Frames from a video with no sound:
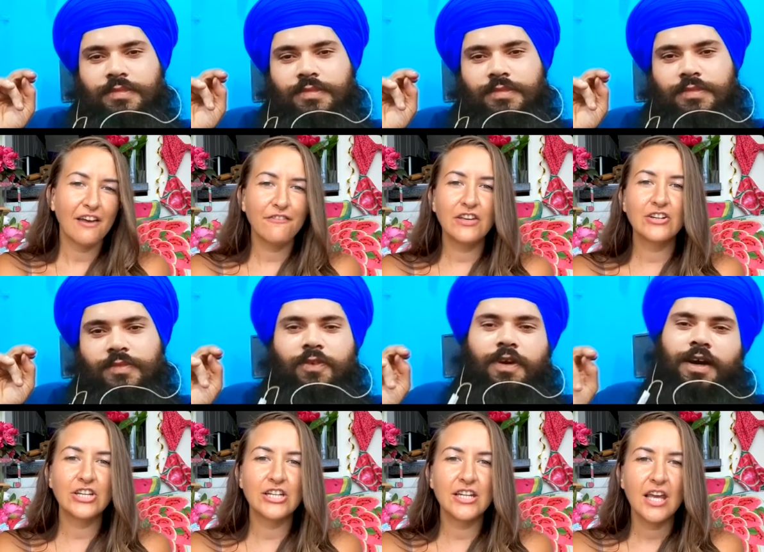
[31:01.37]
Speaker 1: I feel
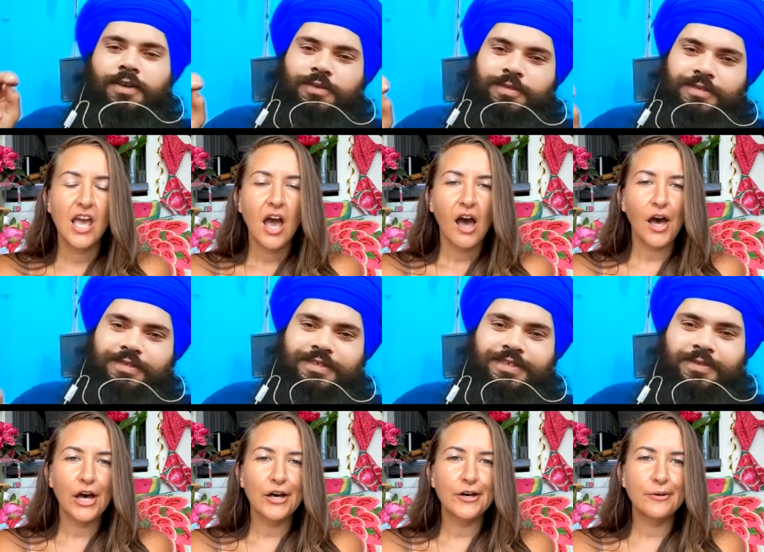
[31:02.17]
good. Wow.
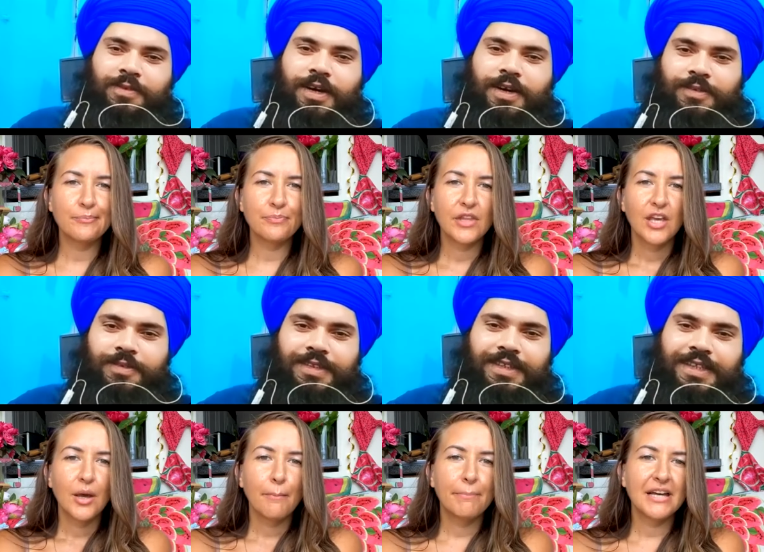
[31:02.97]
Um, wow.
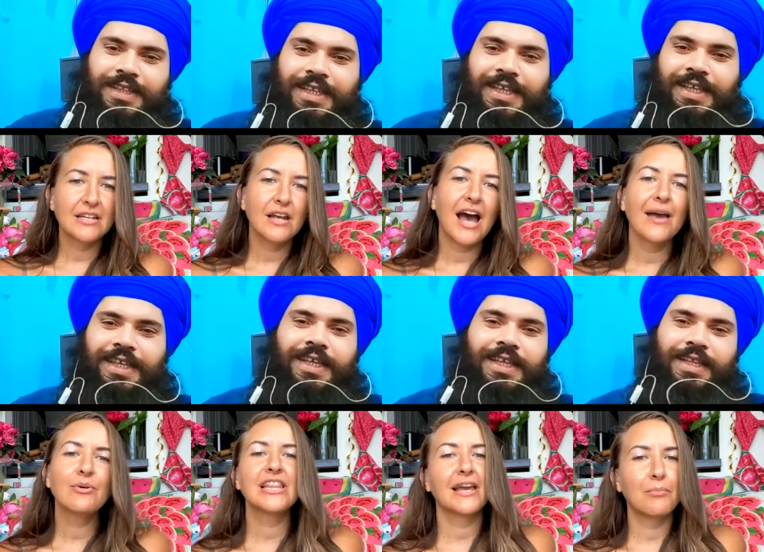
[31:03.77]
But I
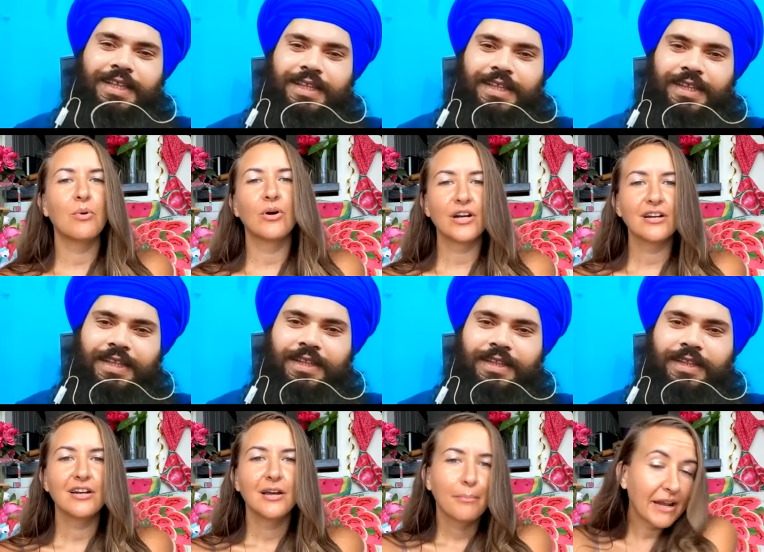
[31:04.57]
would like more,
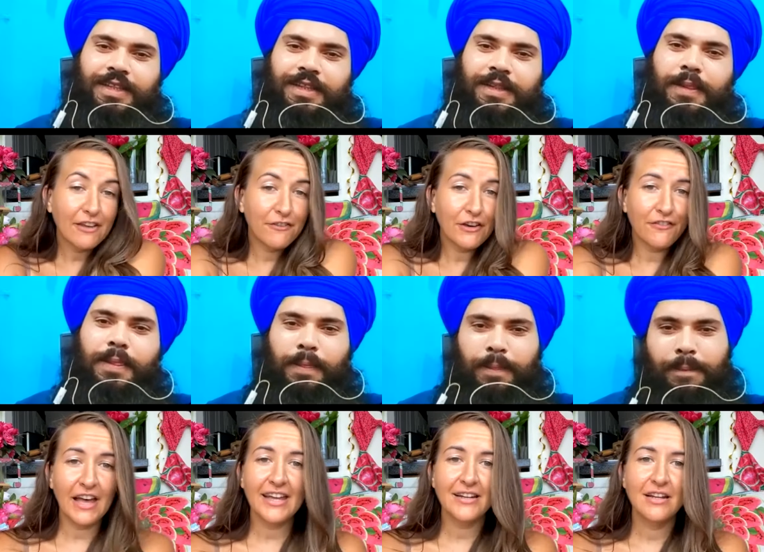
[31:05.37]
but I feel
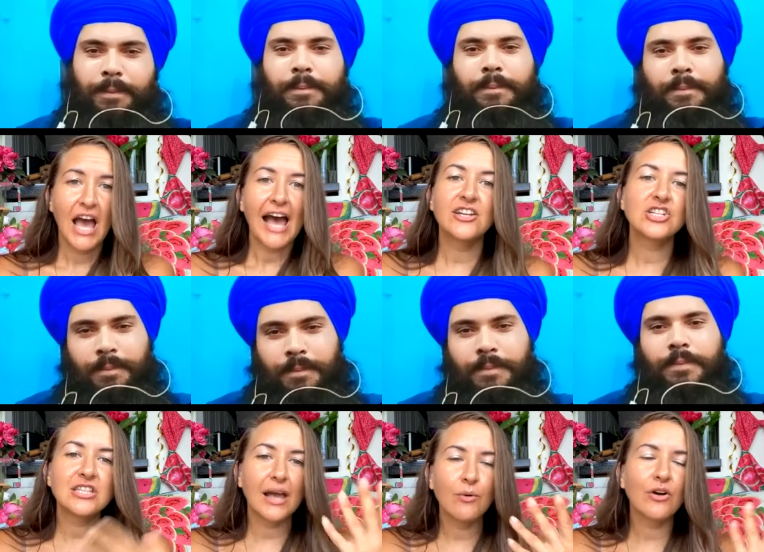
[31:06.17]
fine. I just,
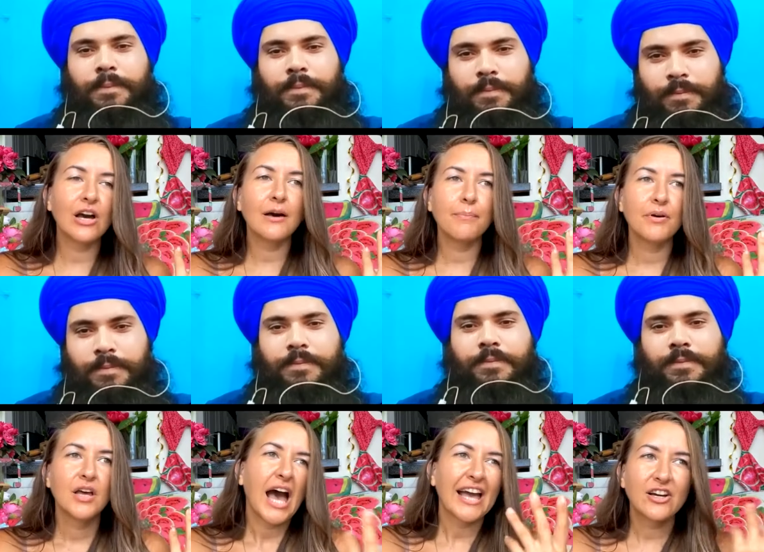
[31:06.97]
I woke up,
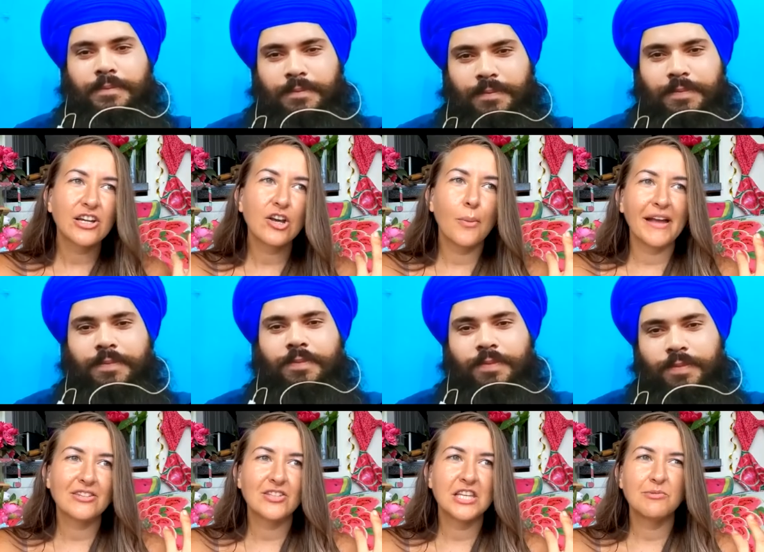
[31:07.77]
I couldn't go back
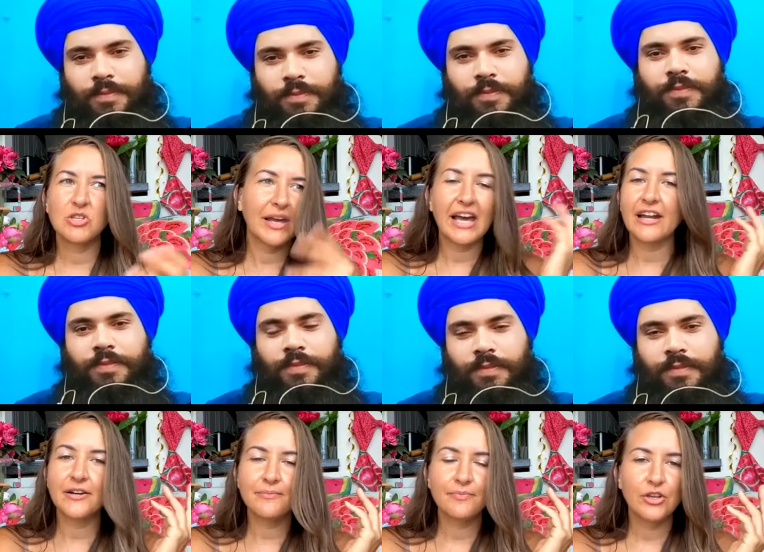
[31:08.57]
to sleep, so I got
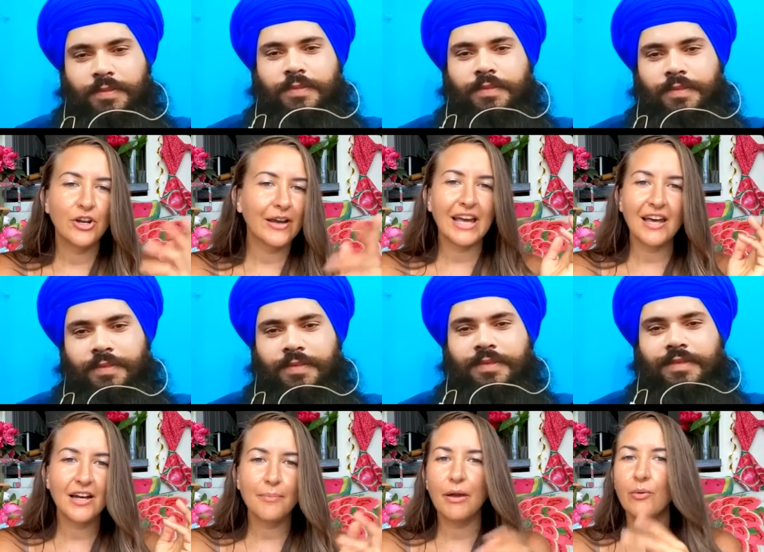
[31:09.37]
up. You know, I got
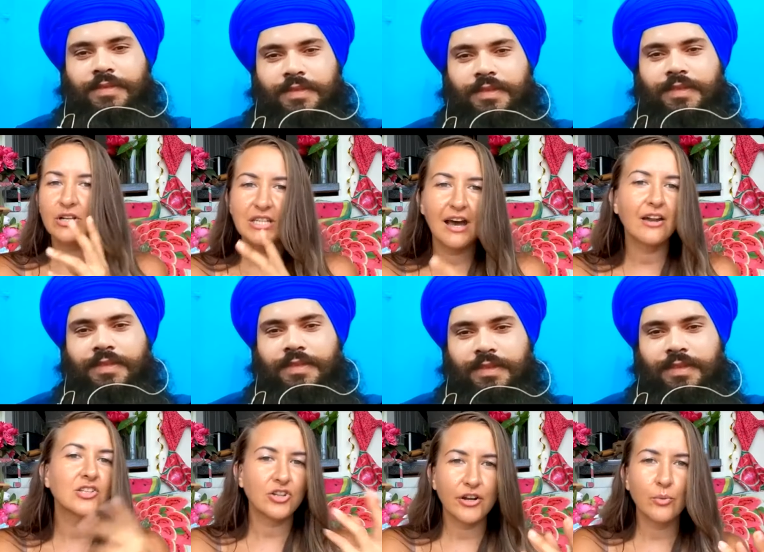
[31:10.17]
up, I worked out, I
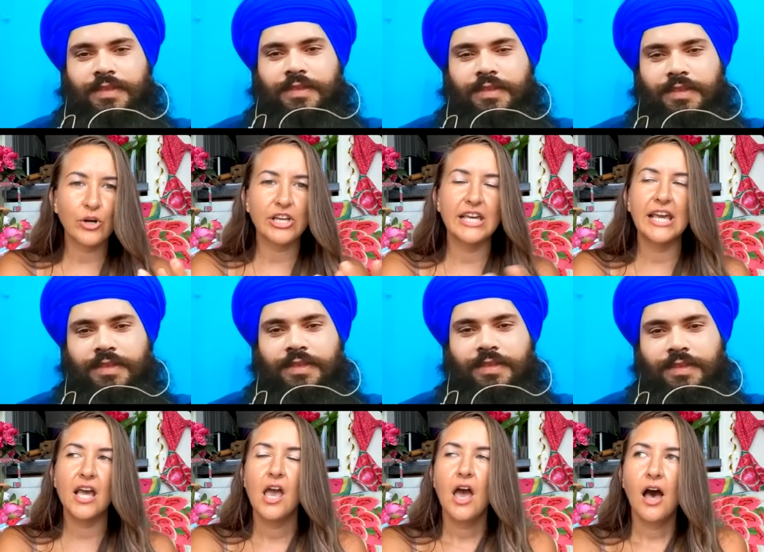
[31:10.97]
started working.
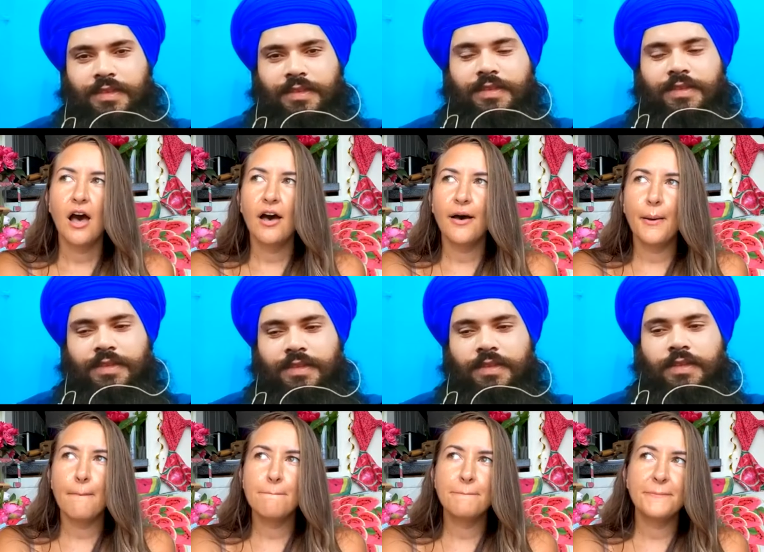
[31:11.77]

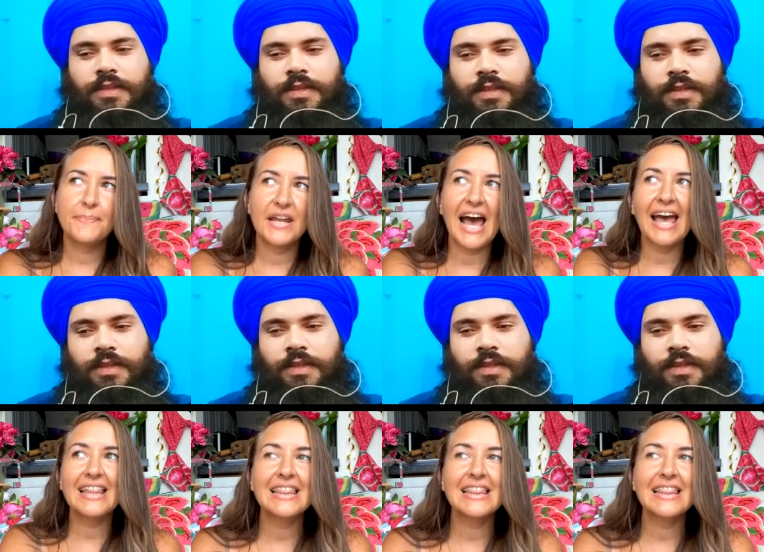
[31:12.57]
Um, but I